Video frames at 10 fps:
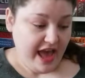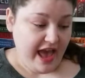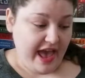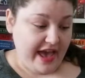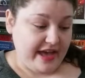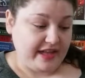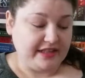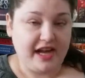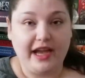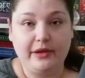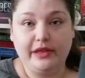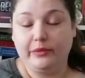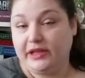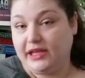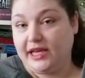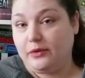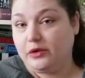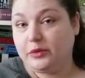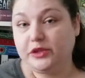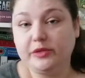and I really like
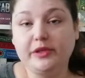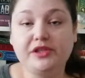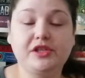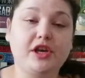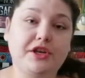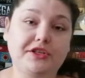World War II books,